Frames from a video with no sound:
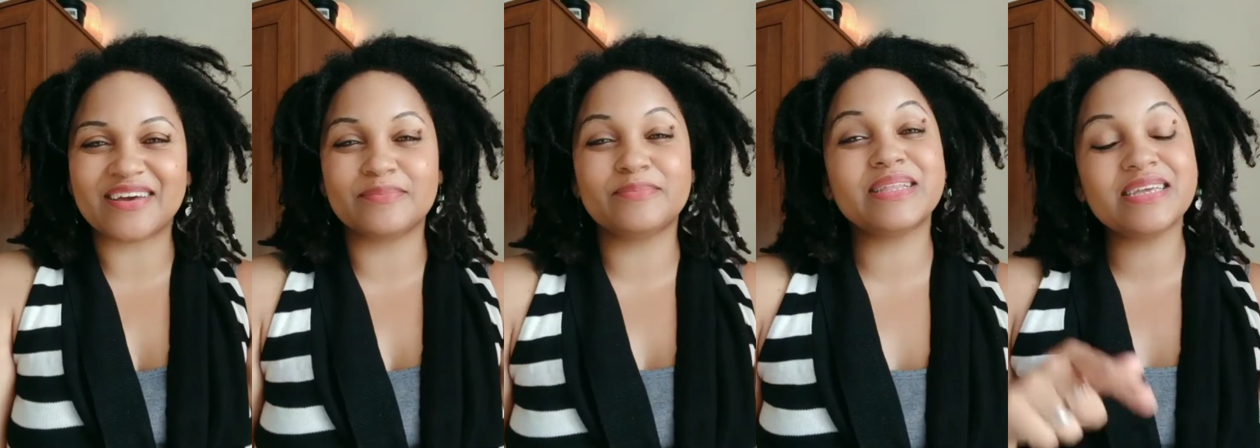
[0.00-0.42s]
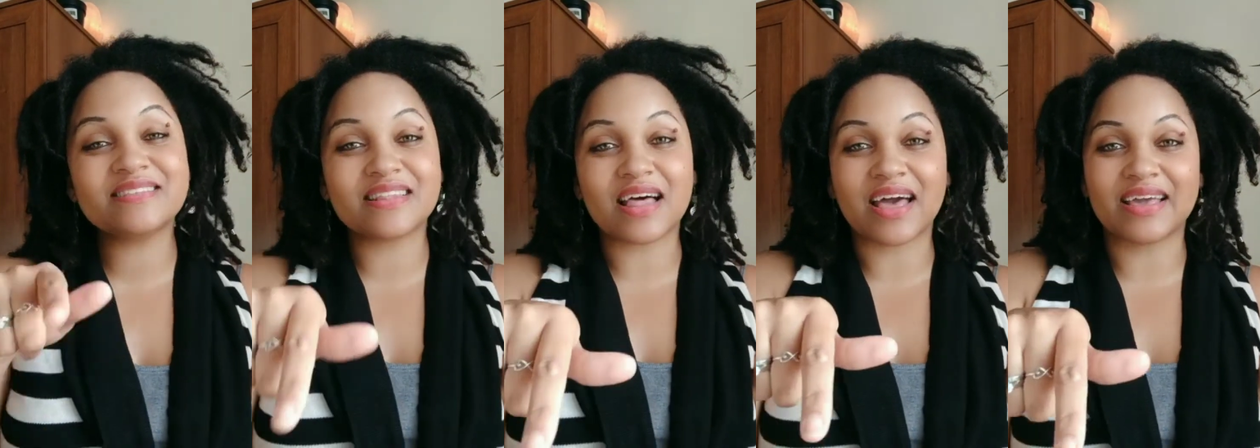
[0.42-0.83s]
Please
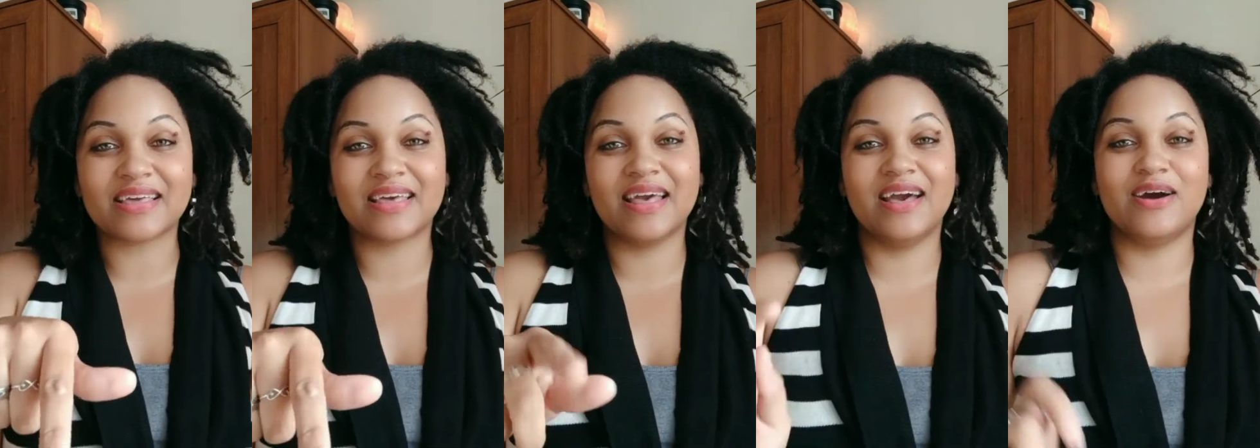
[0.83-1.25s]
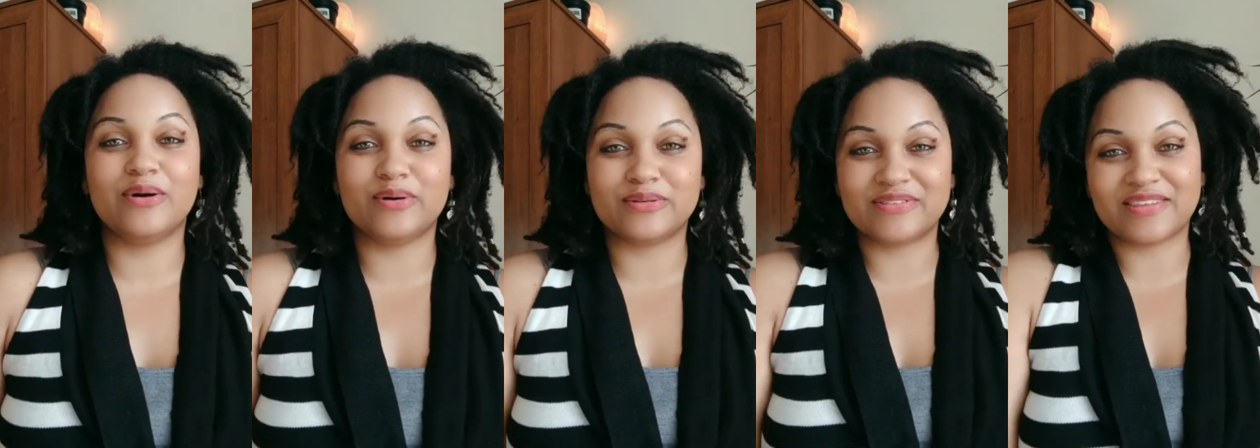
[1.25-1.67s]
like
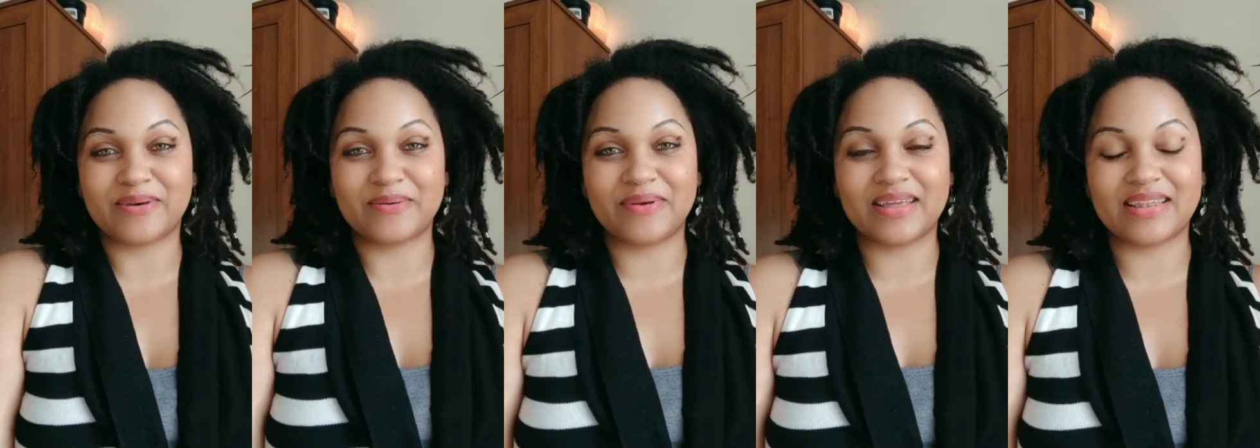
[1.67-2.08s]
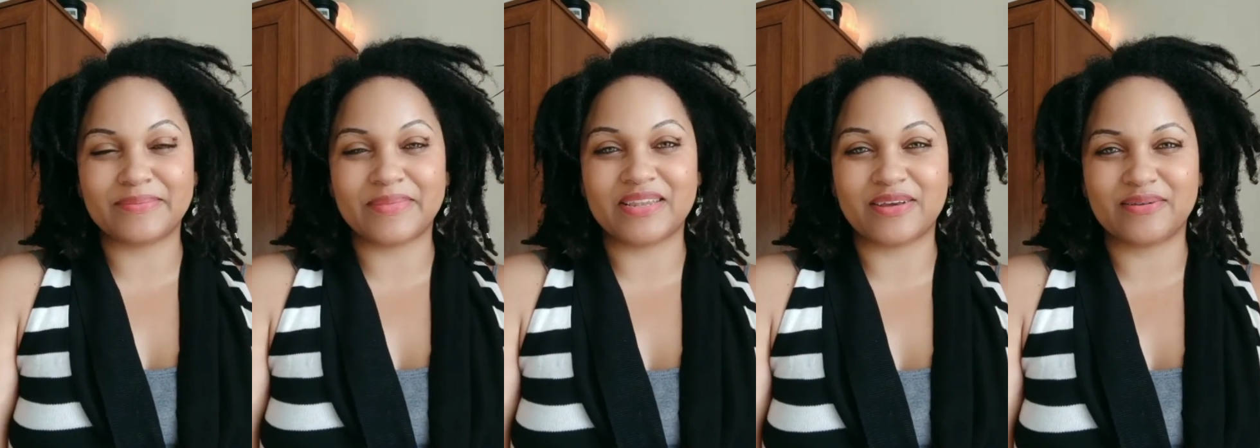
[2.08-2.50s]
also and let me
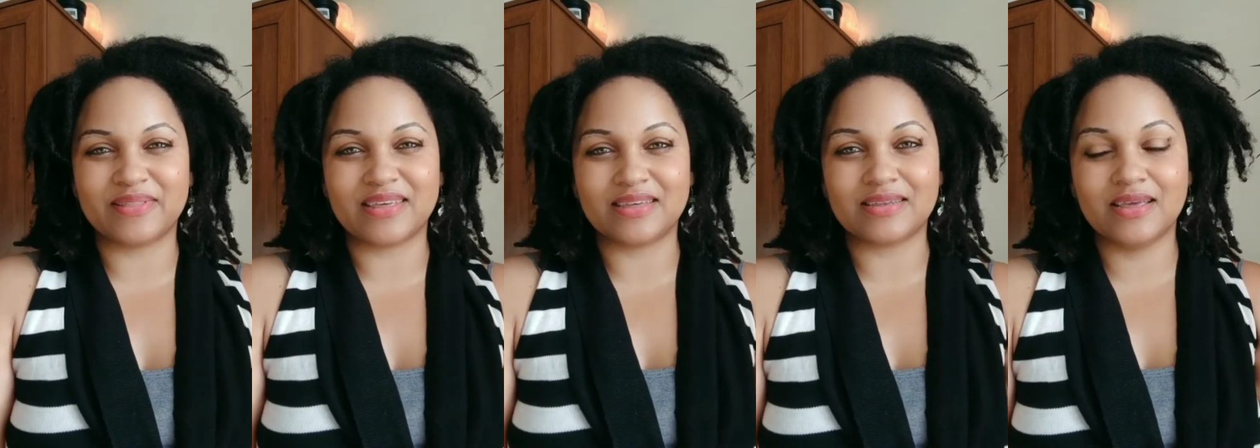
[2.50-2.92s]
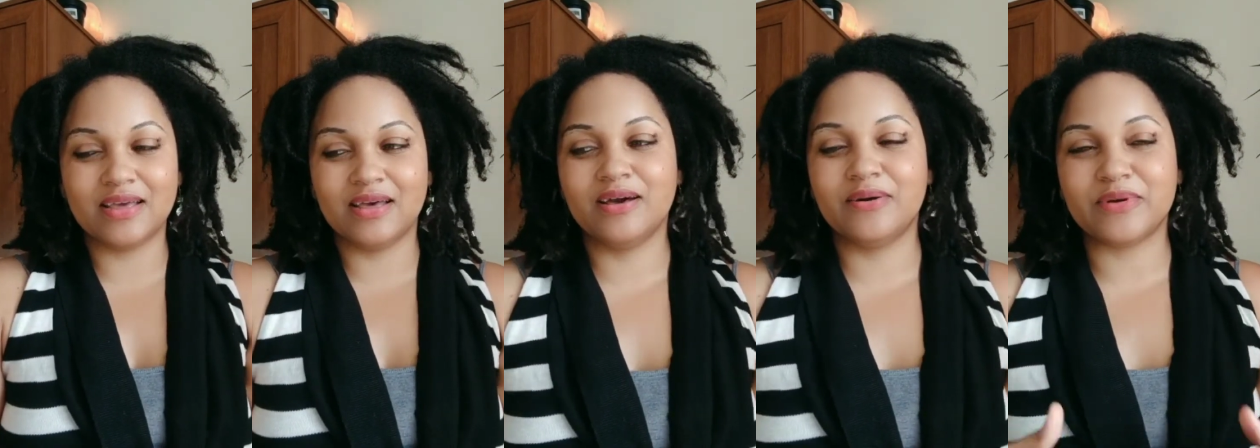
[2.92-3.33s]
know that
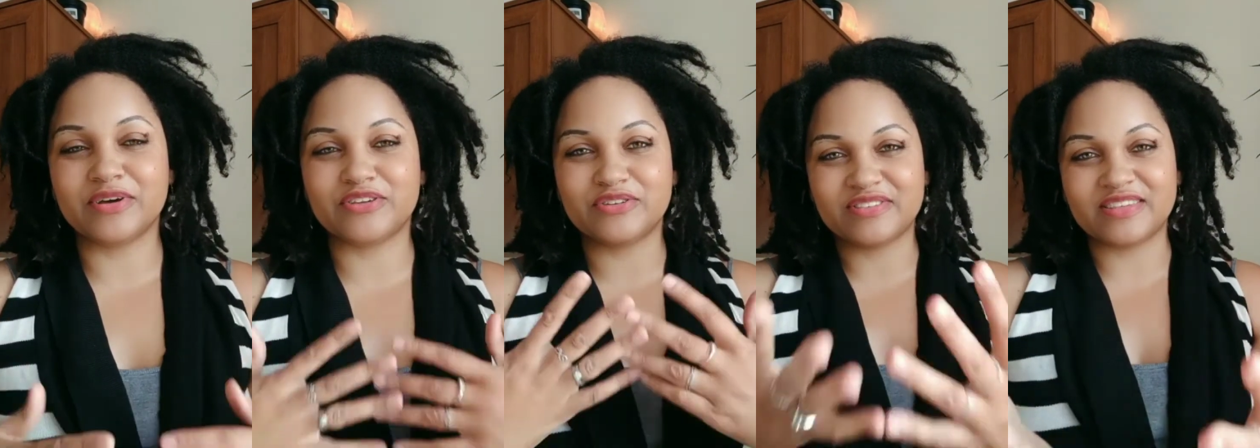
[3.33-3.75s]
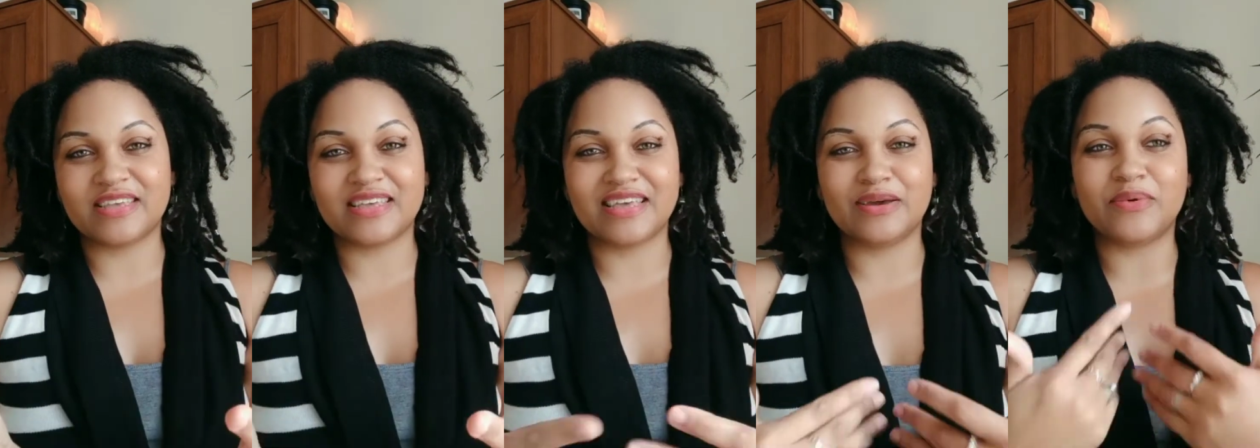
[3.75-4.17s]
what you're seeing
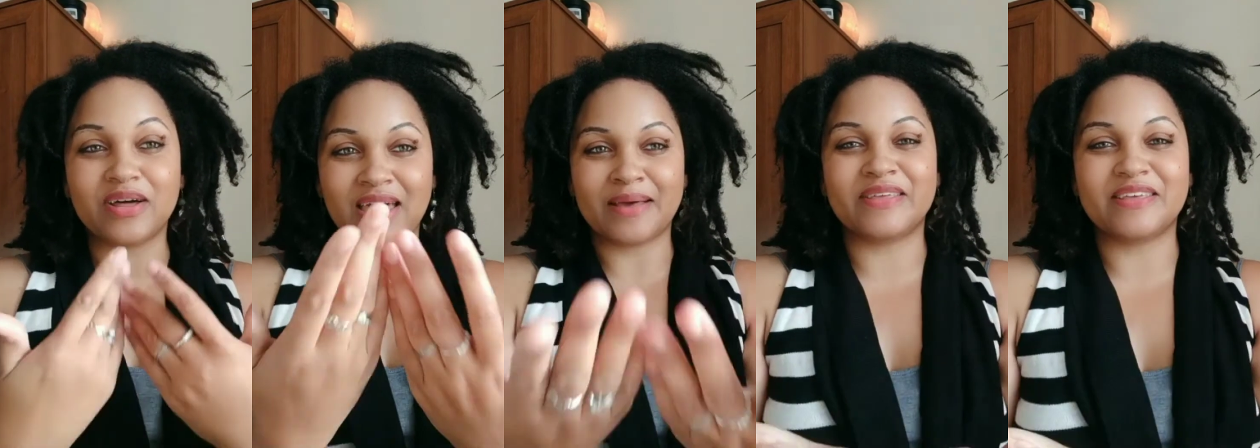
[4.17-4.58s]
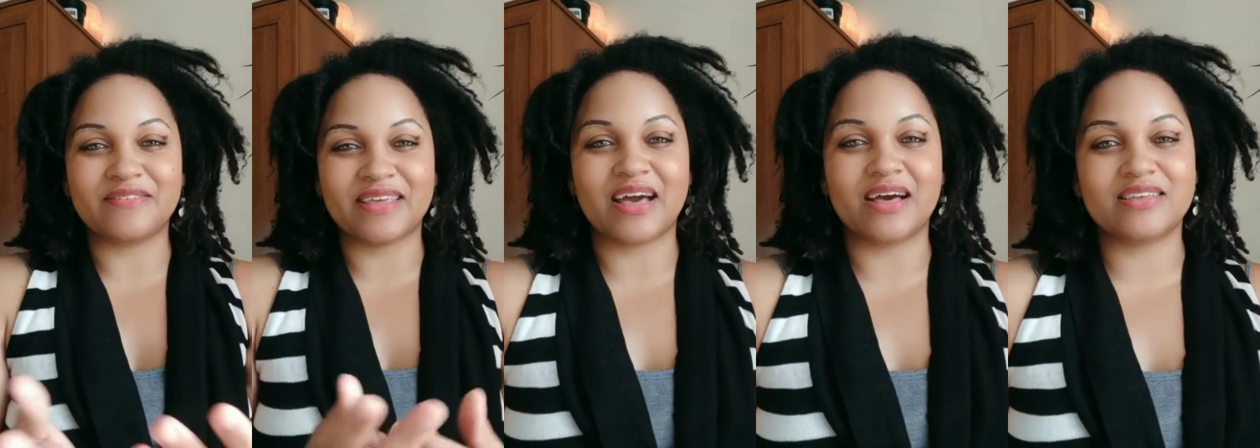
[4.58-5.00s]
here, what I'm giving
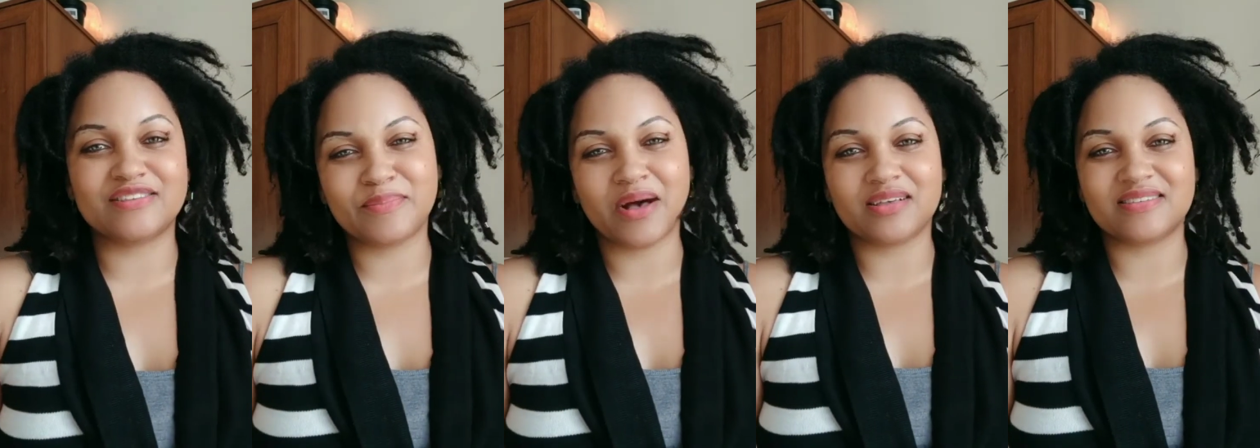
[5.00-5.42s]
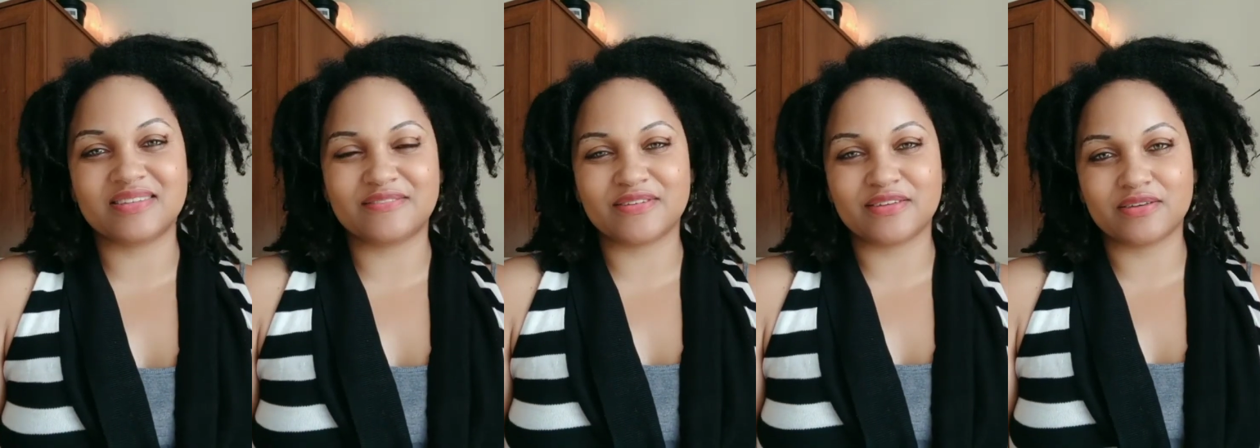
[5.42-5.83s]
out is positive
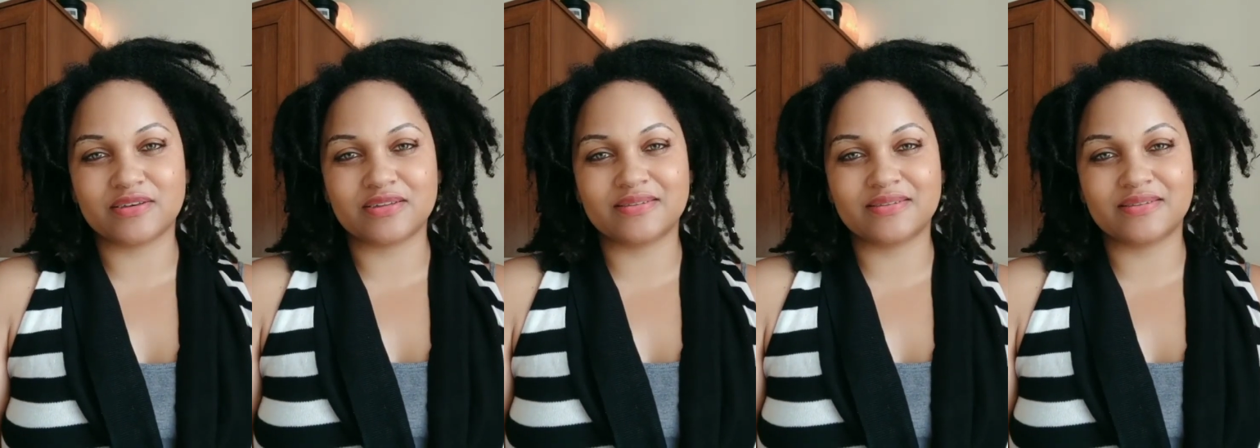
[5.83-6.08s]
and good.